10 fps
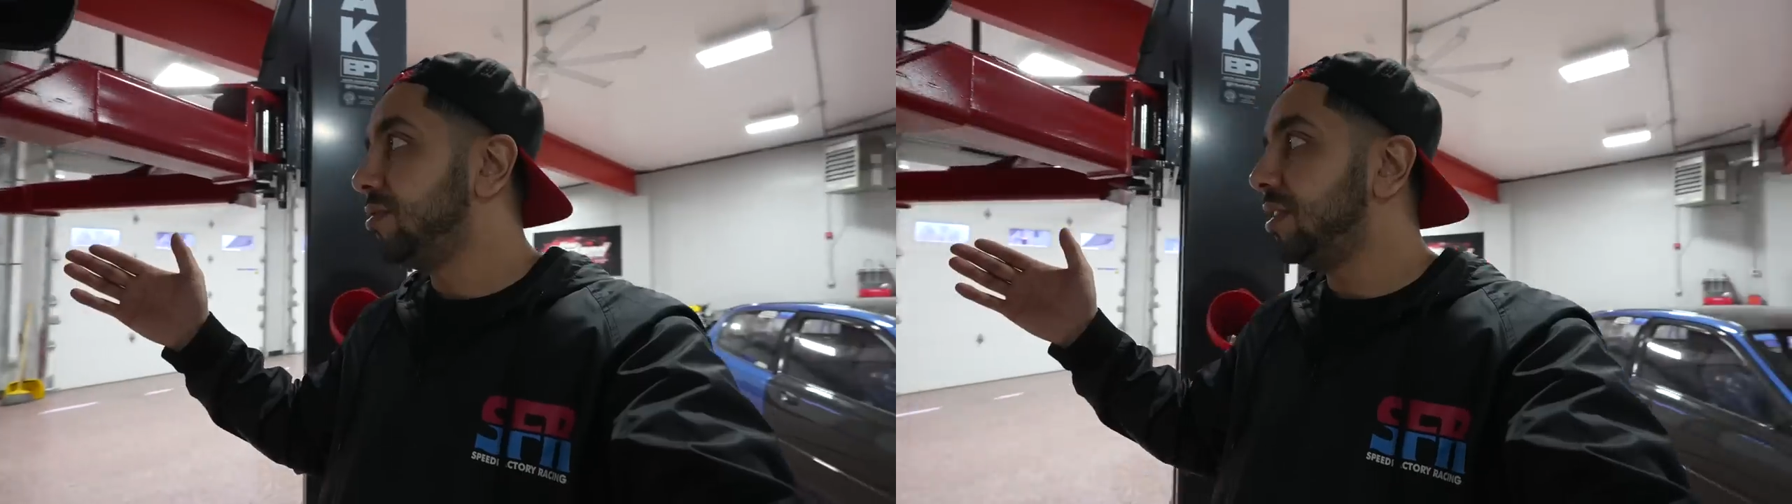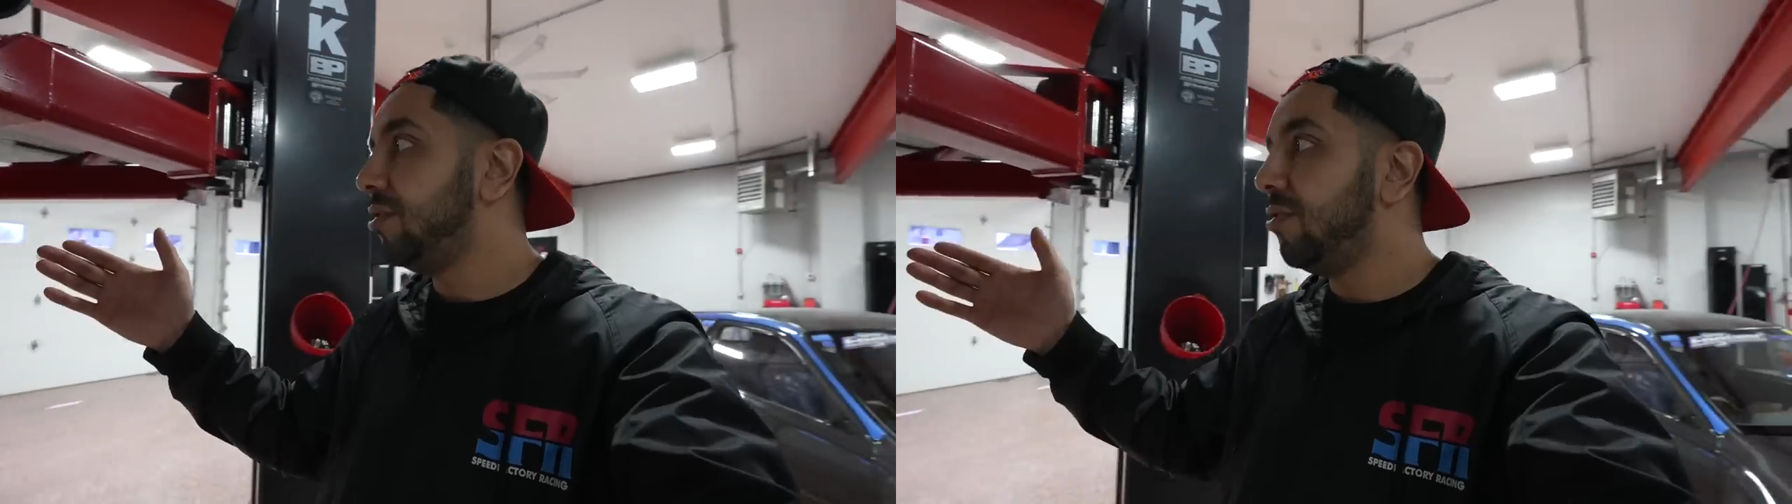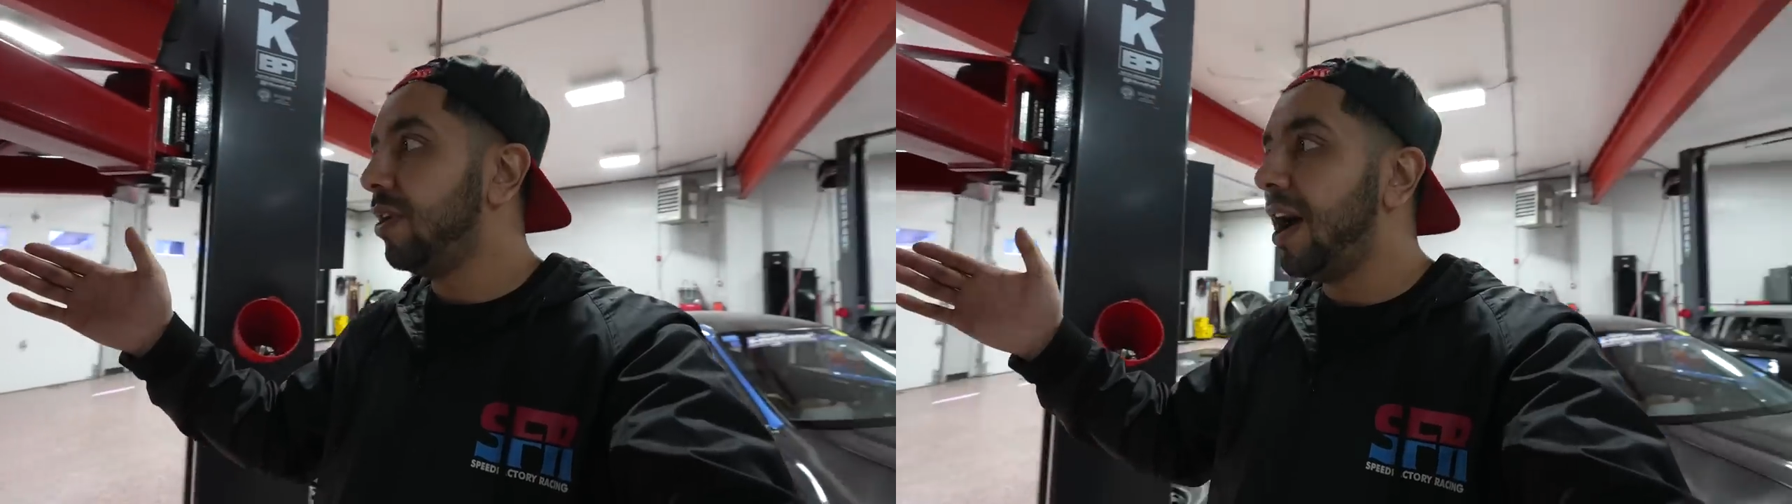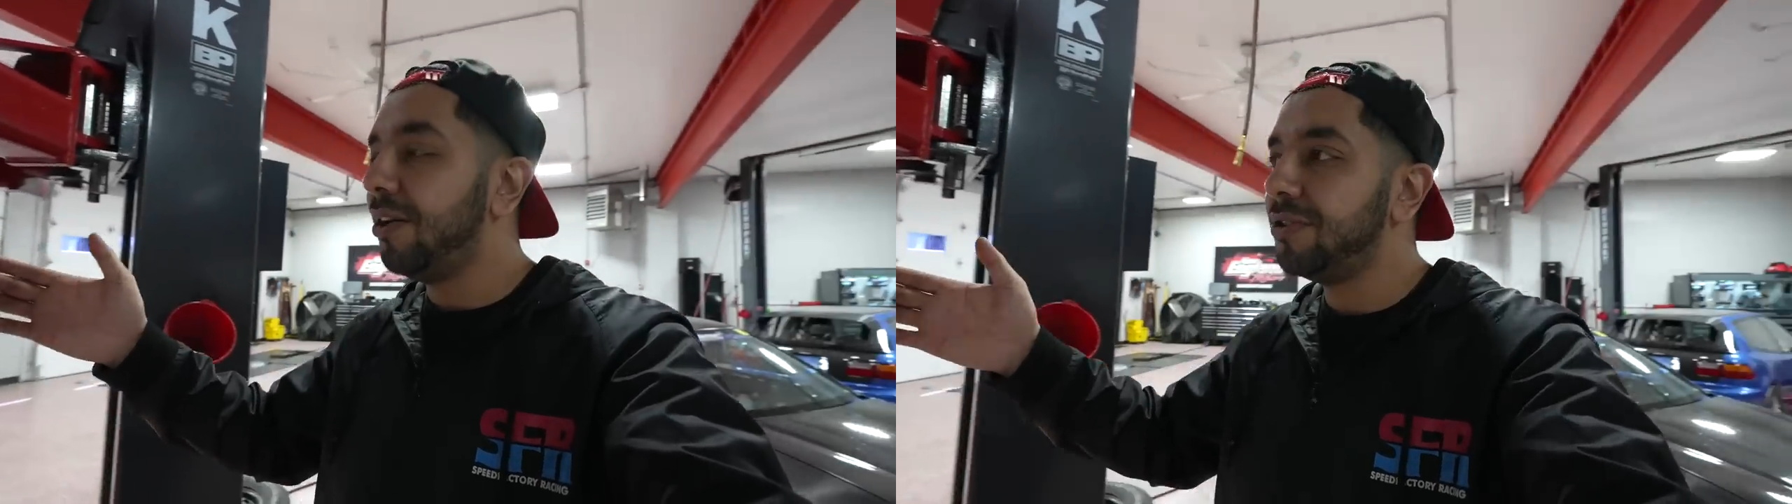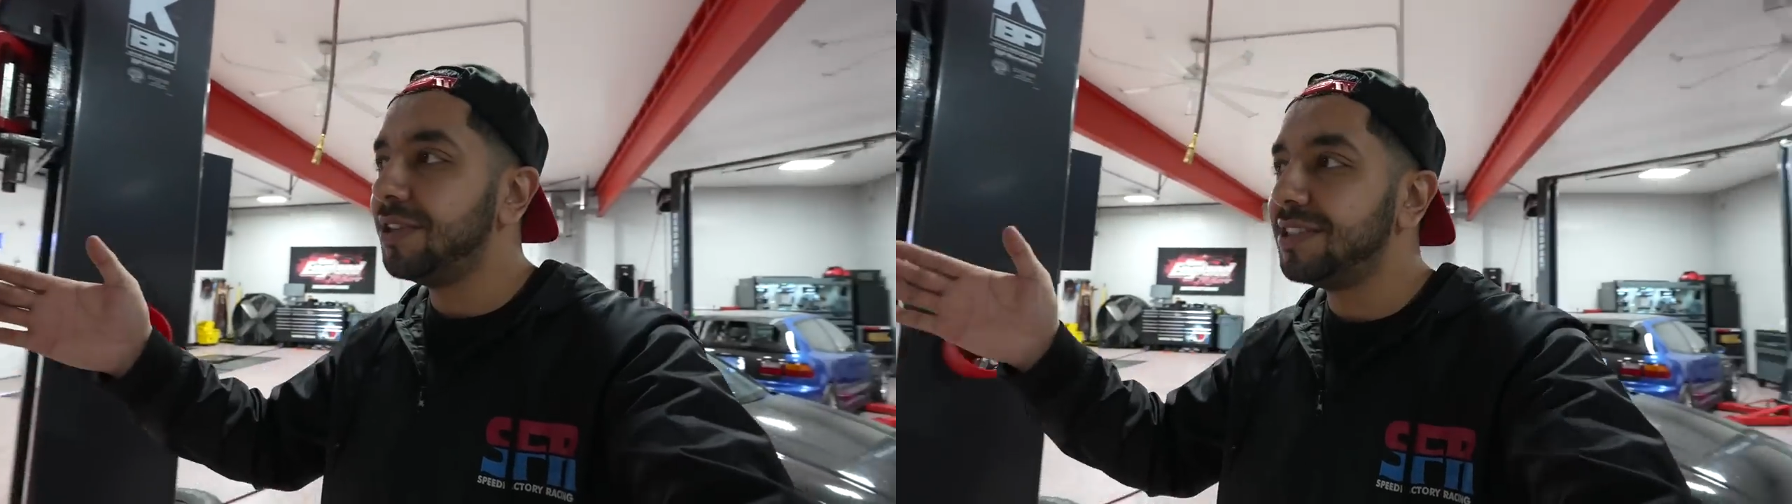wasn't no one
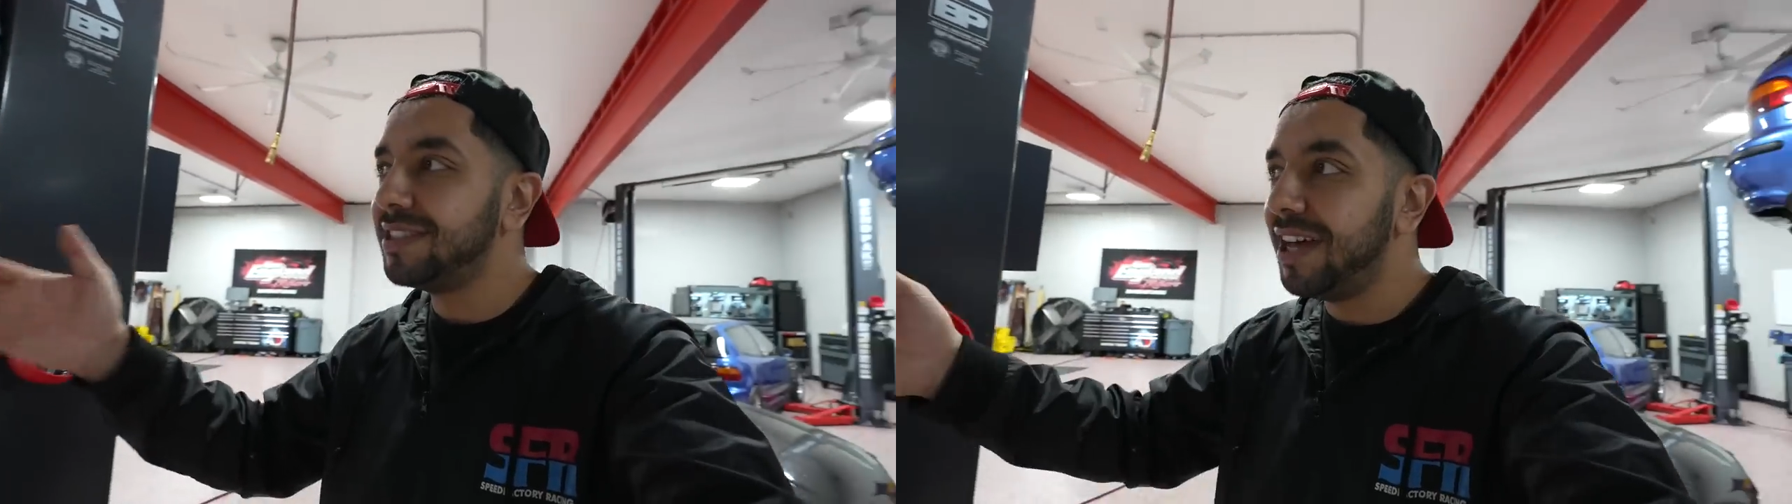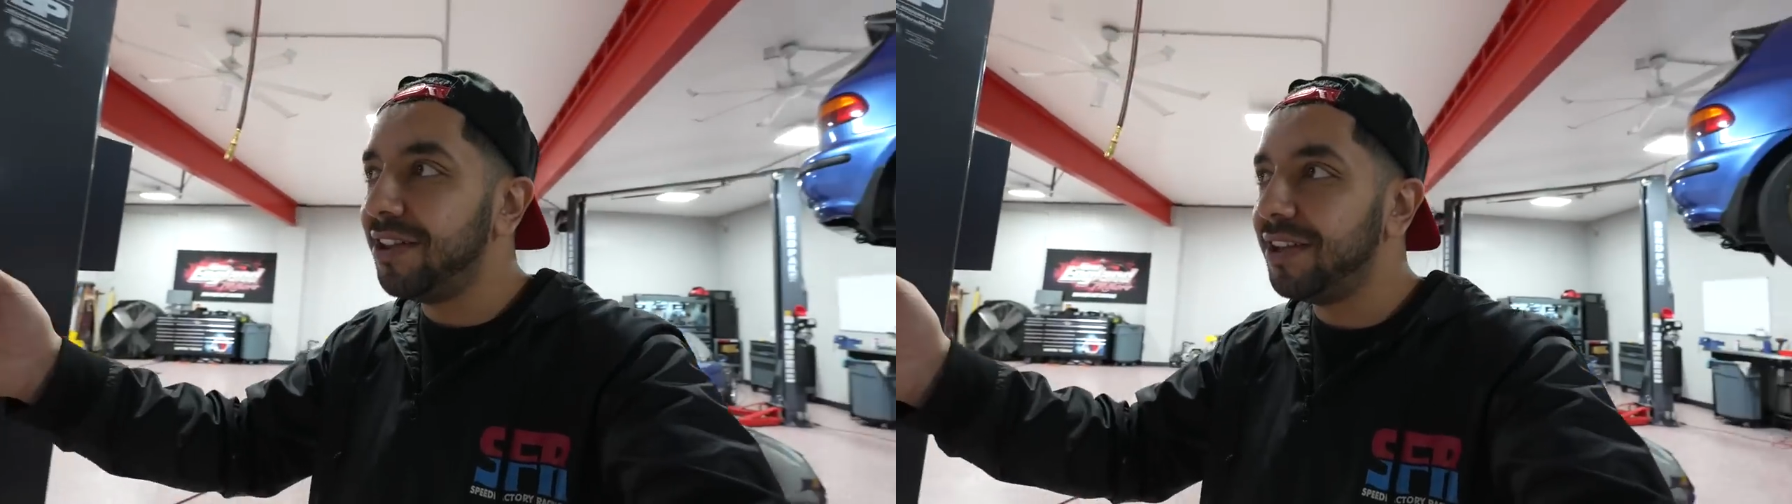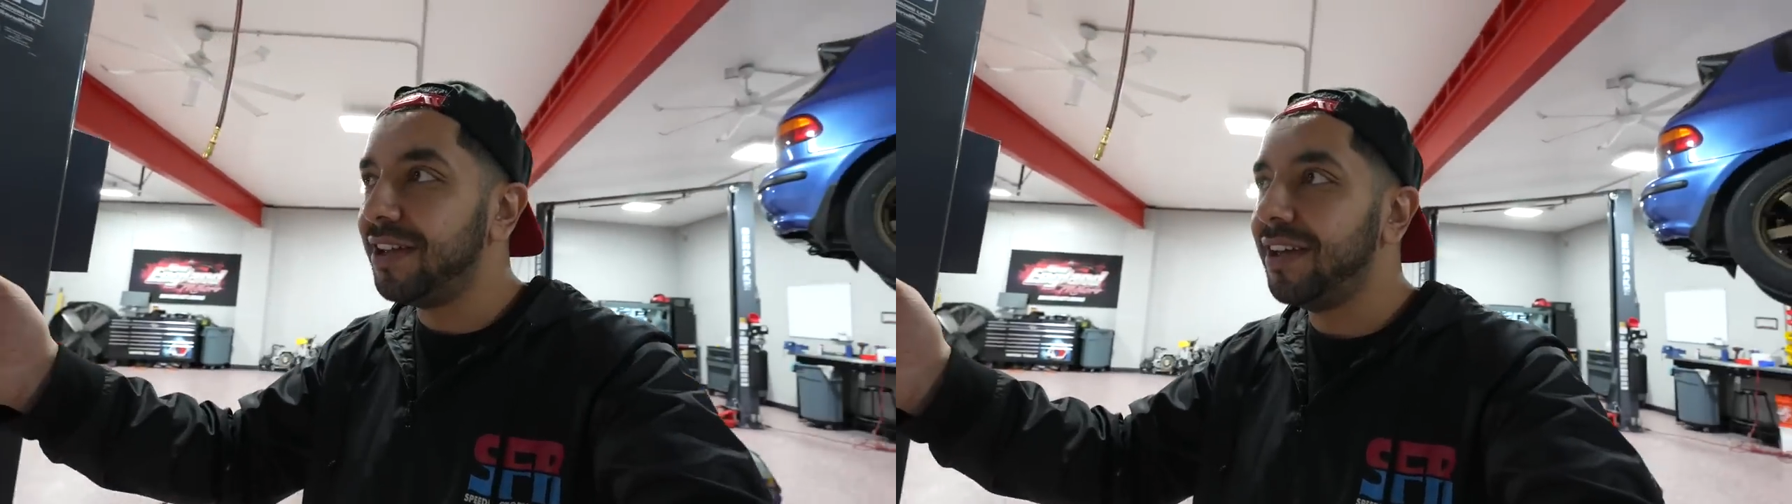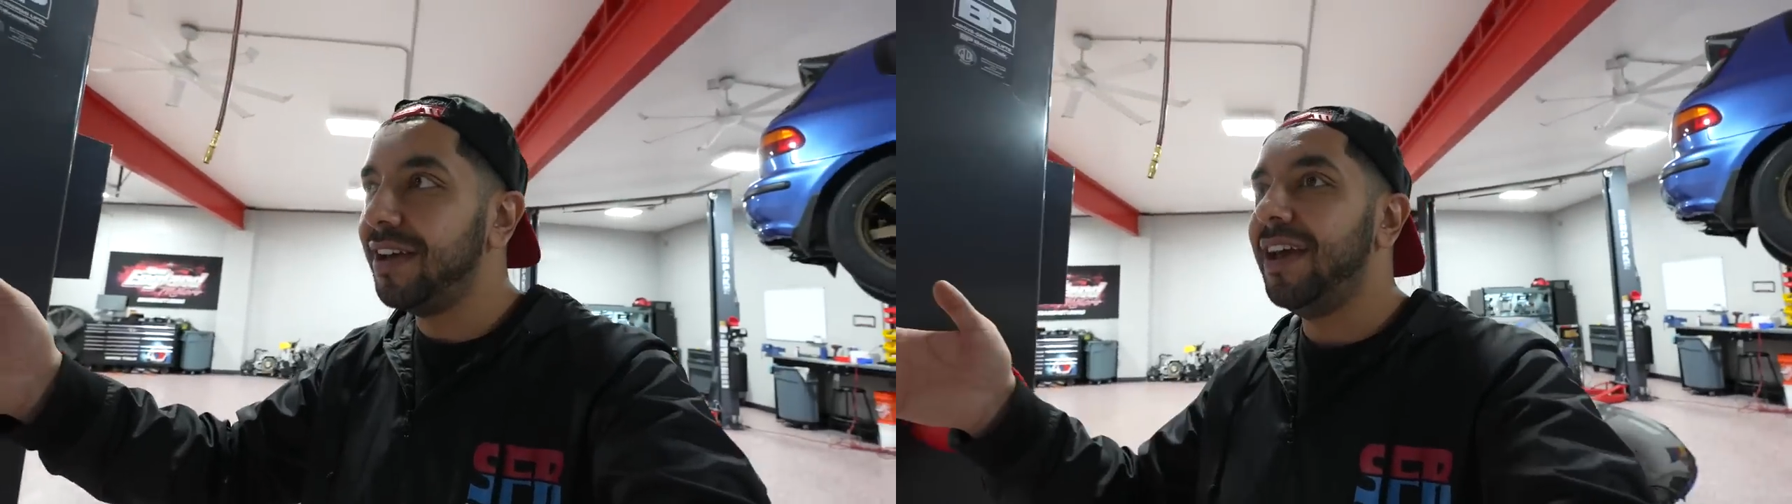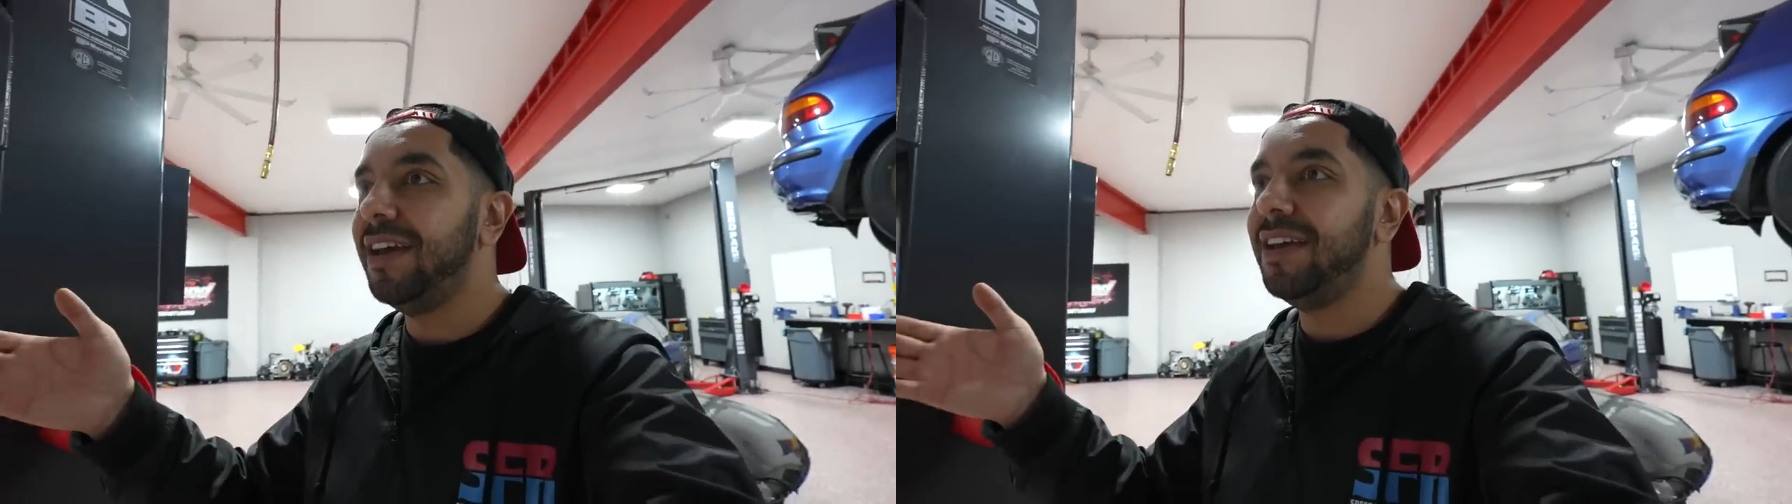out there selling
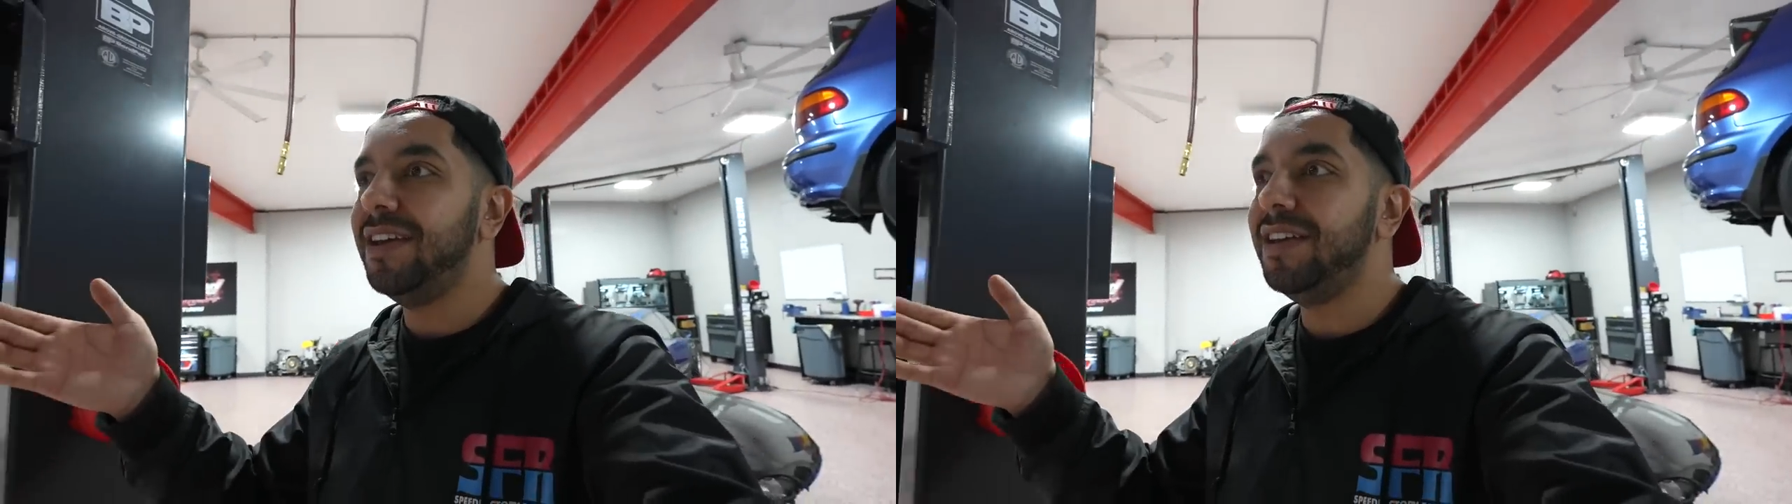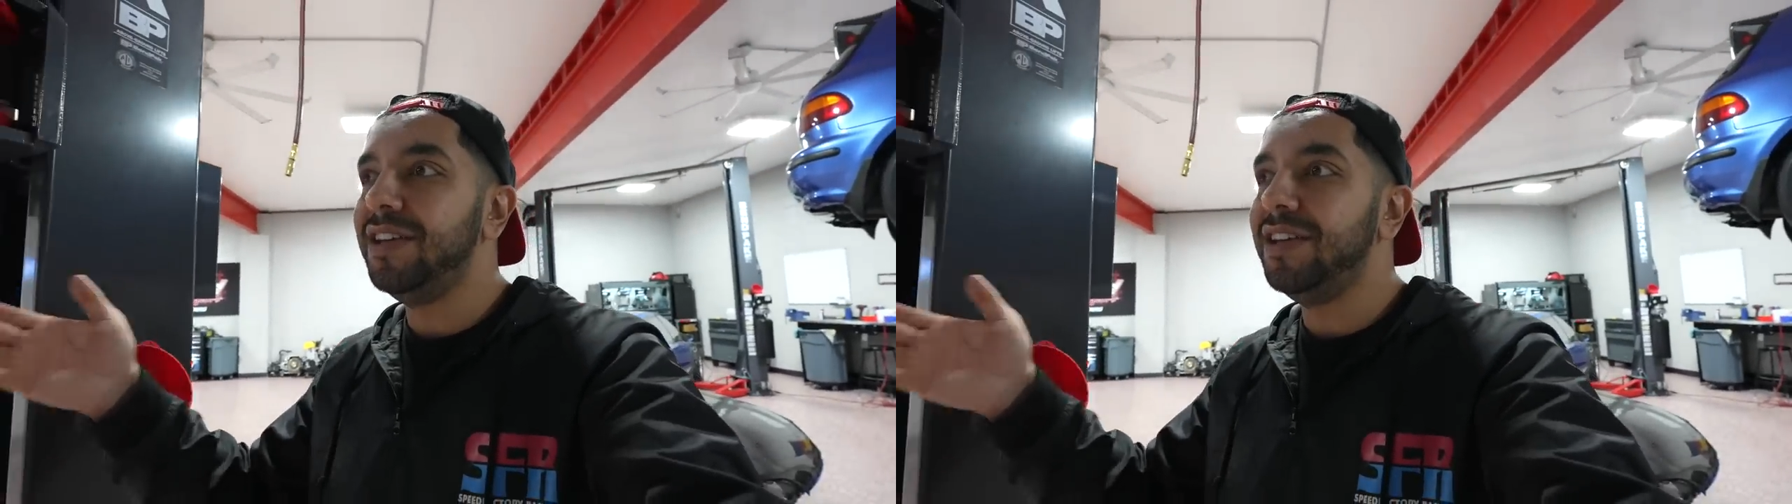a